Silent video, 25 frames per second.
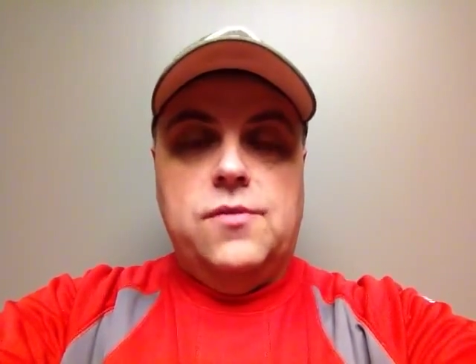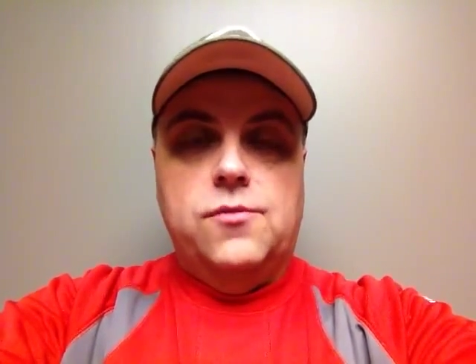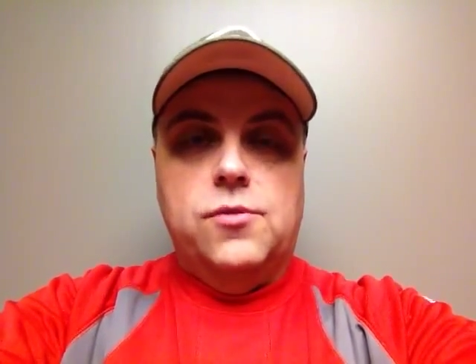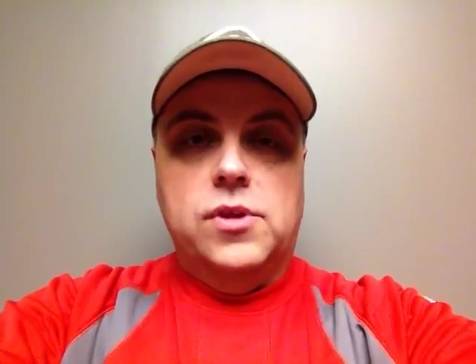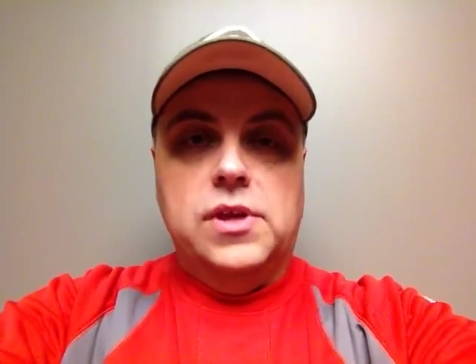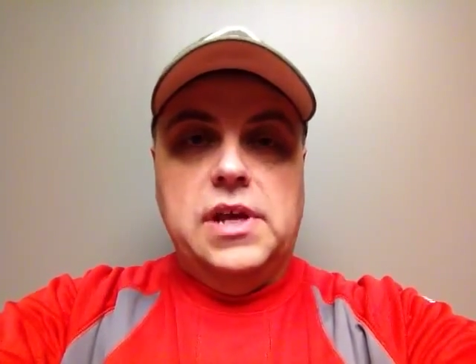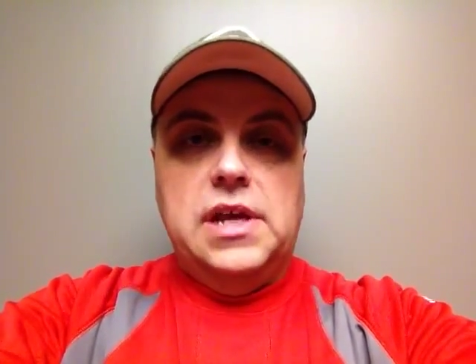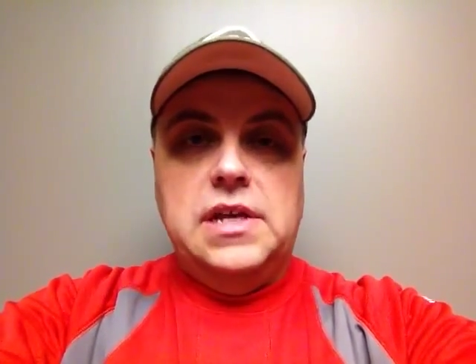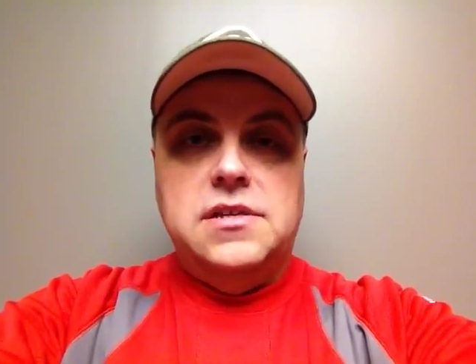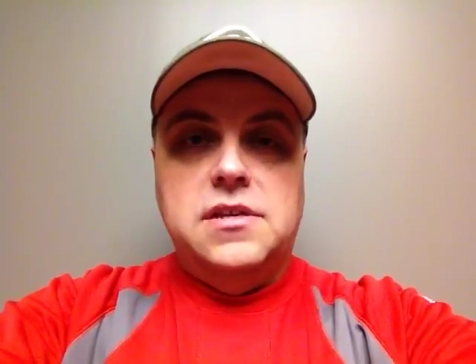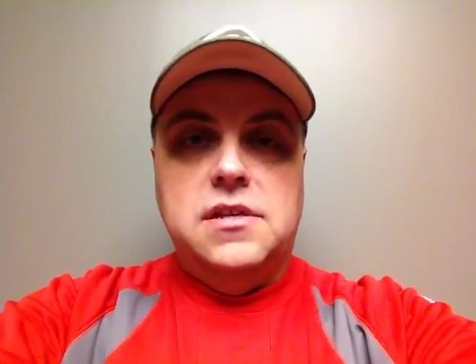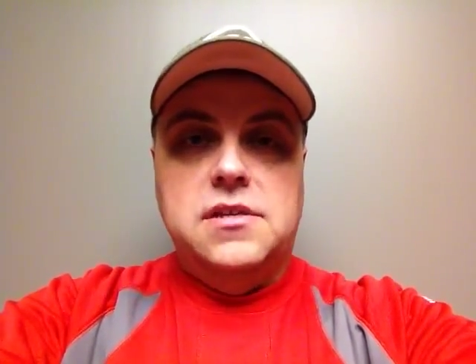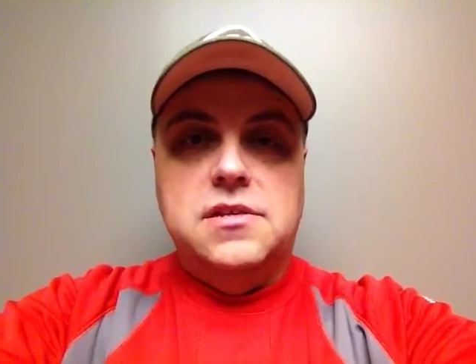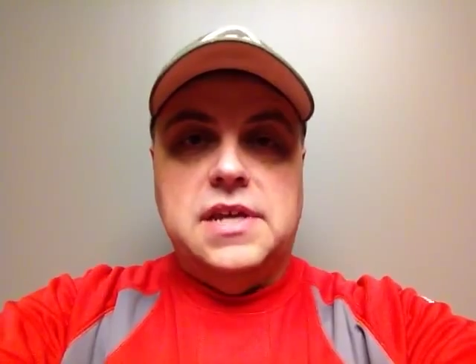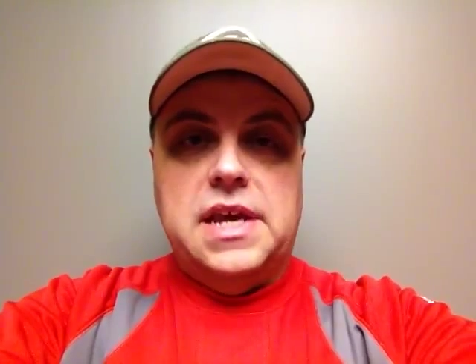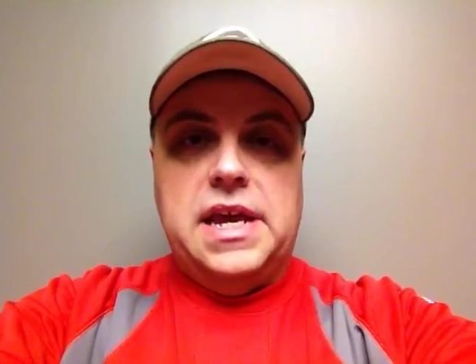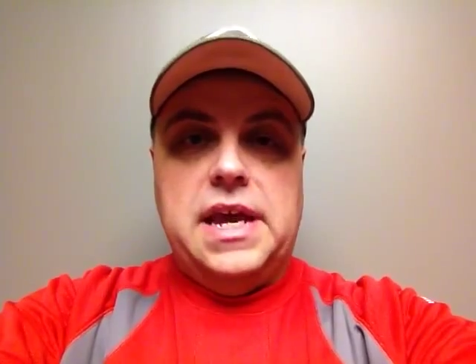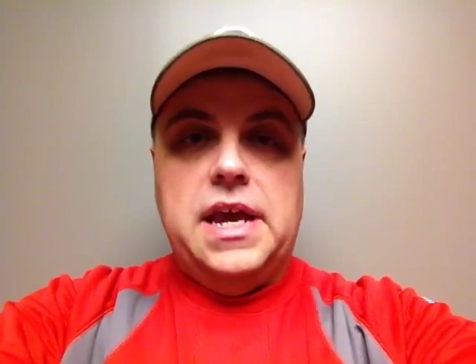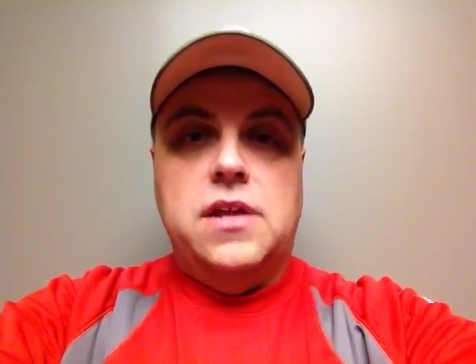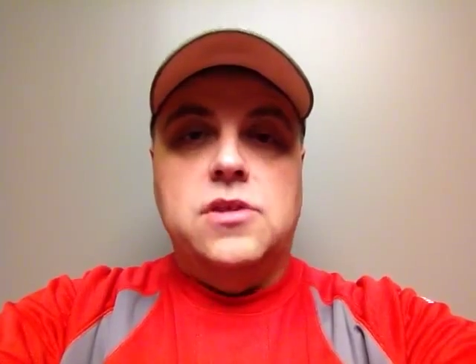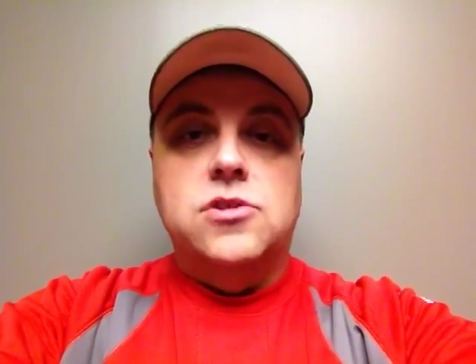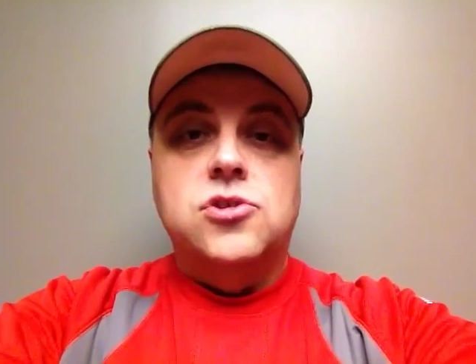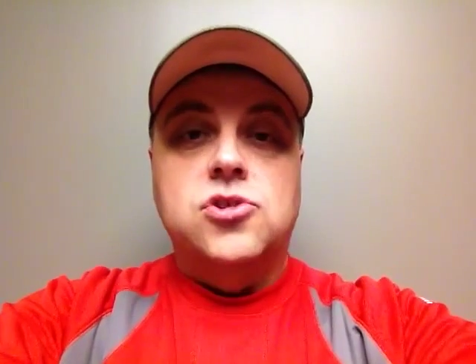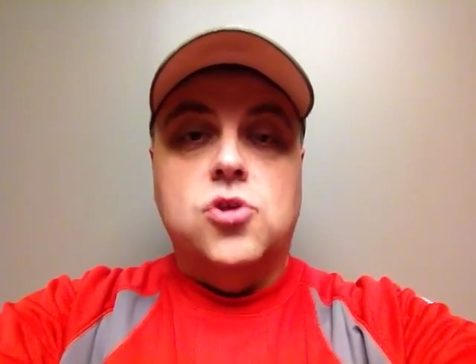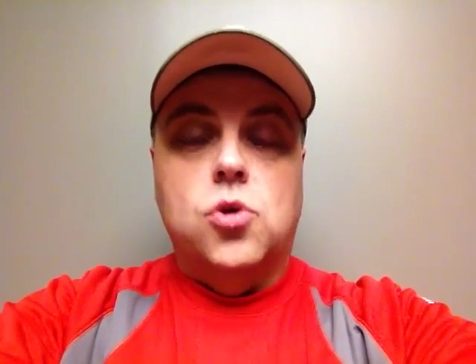releases
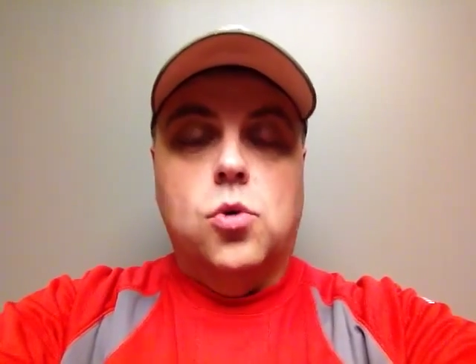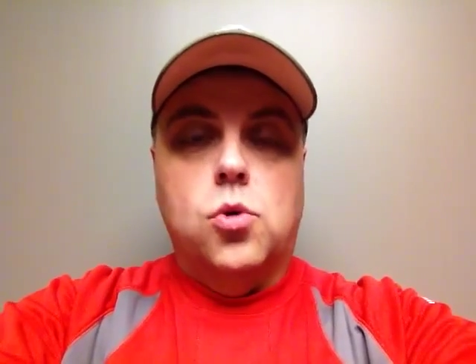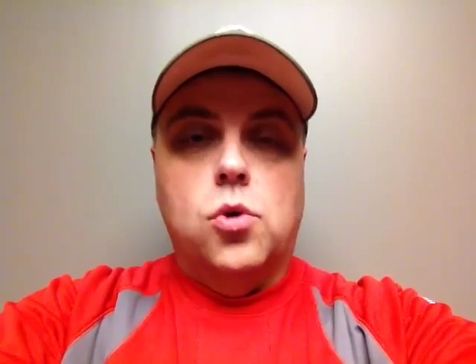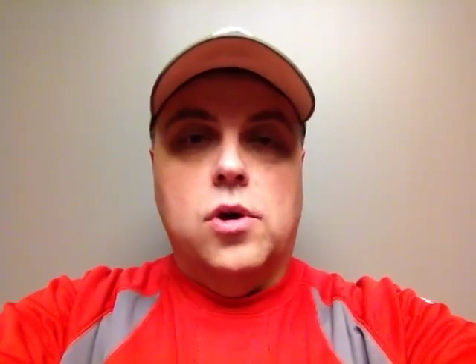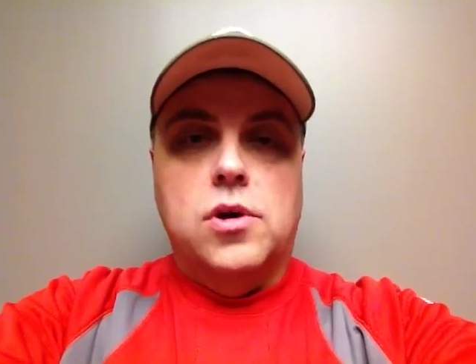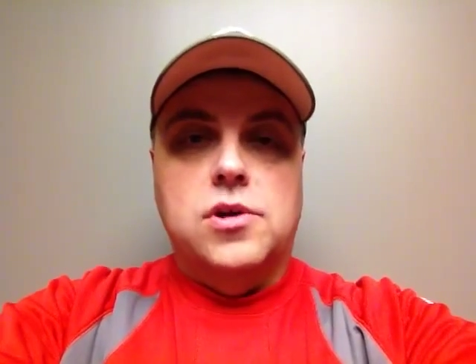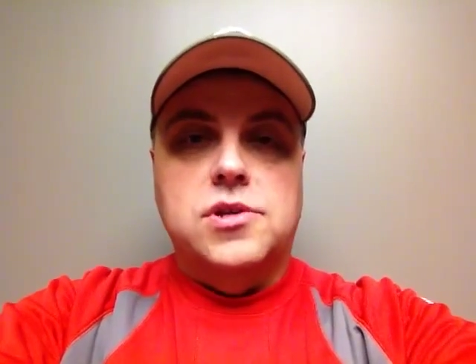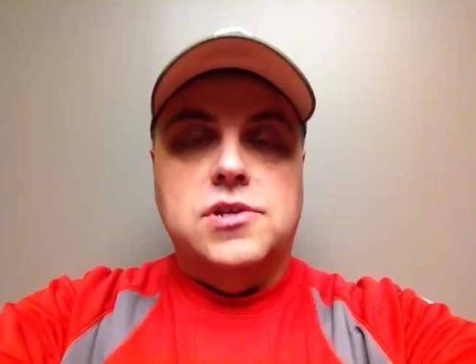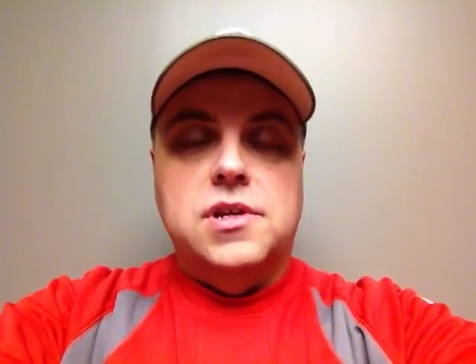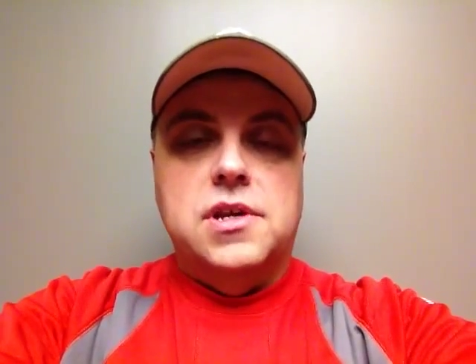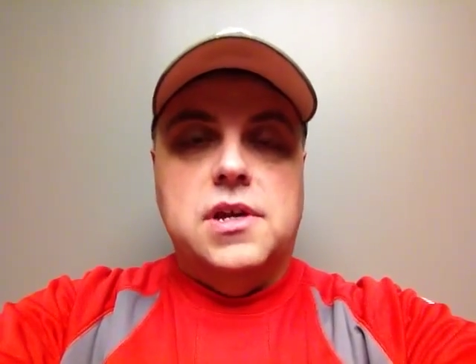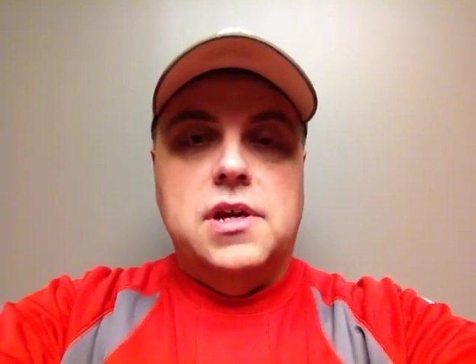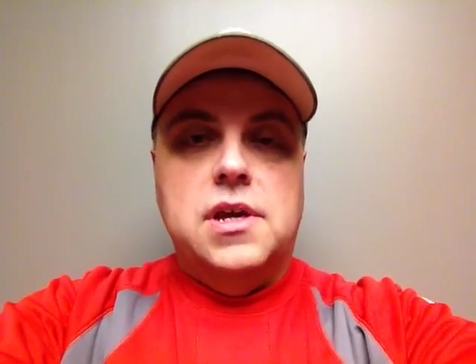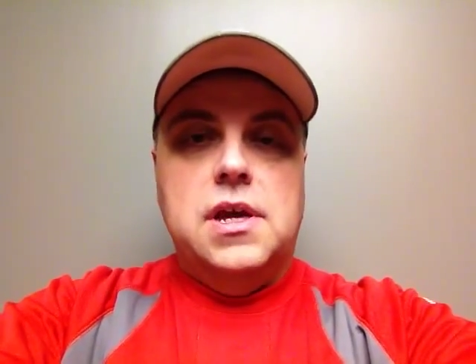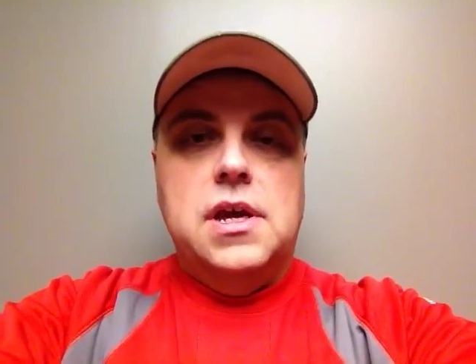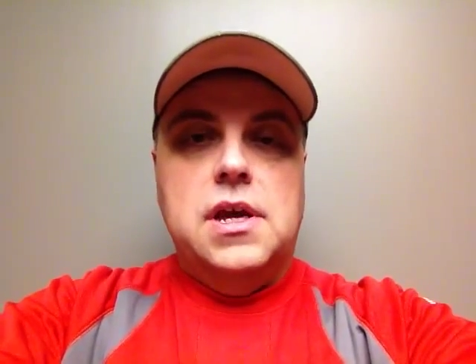and scores.